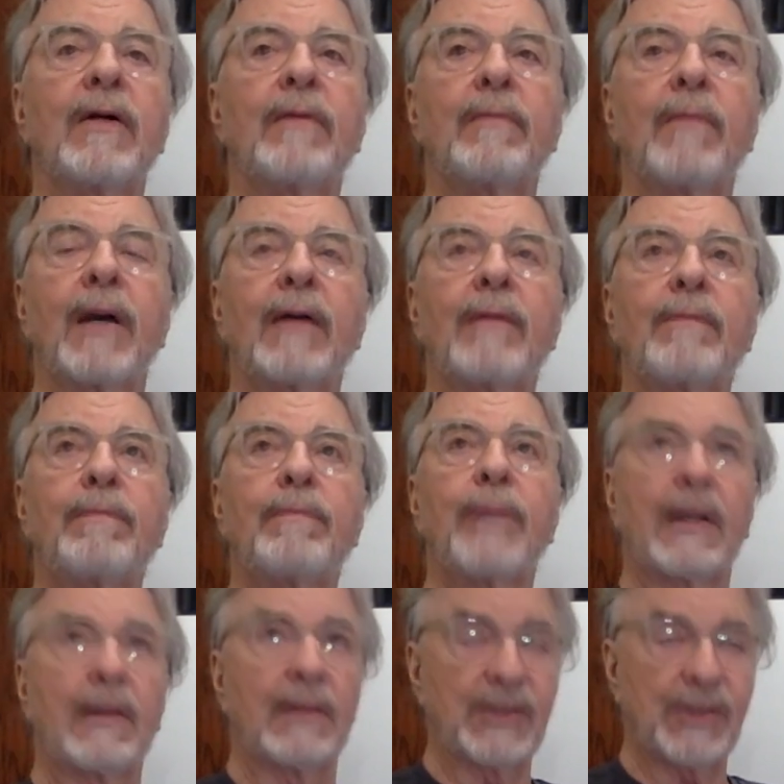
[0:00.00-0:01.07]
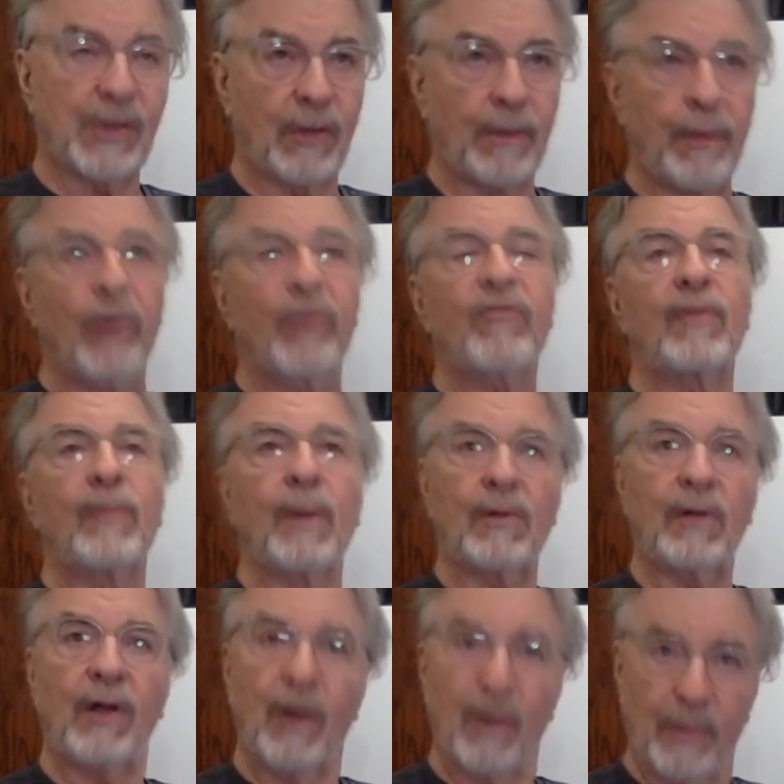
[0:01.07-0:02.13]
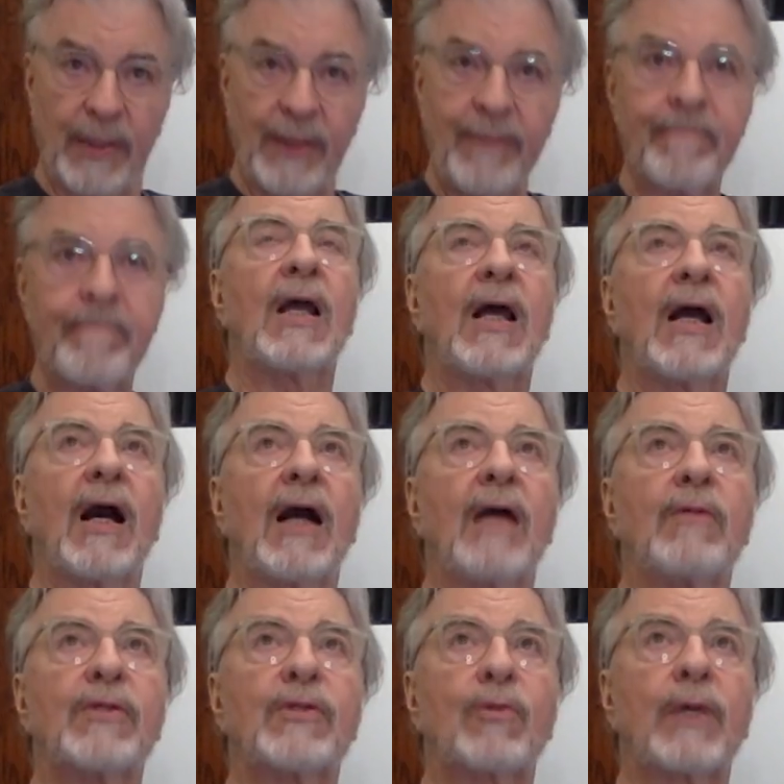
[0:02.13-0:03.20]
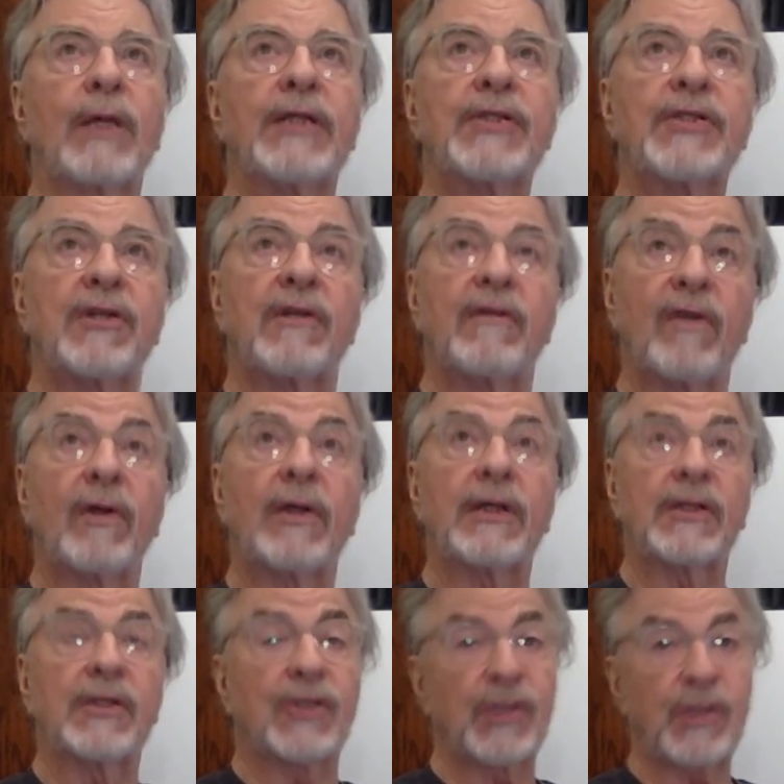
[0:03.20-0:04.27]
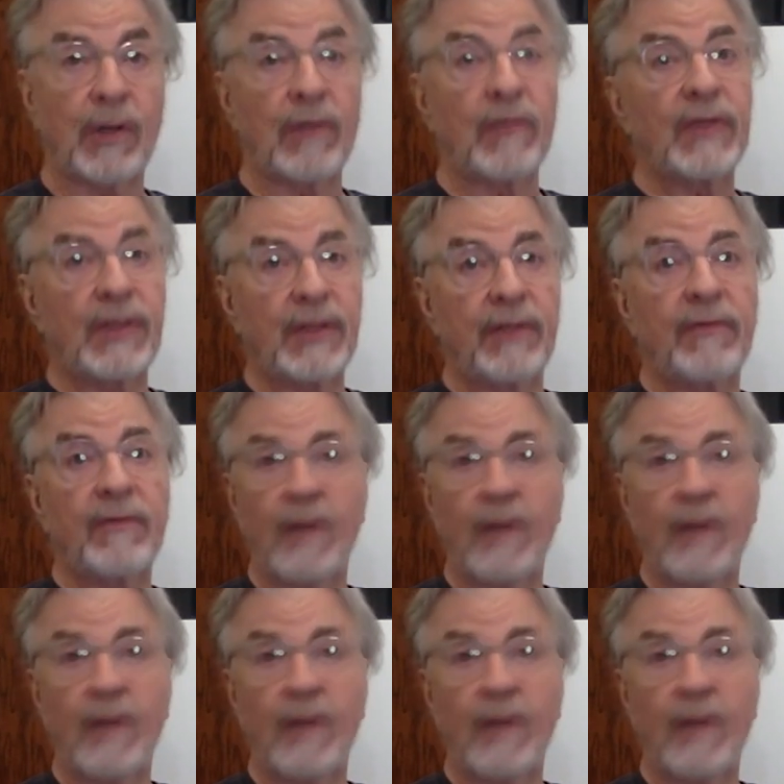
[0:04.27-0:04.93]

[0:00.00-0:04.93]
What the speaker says: My parents are both from Oklahoma. I was raised in a very conservative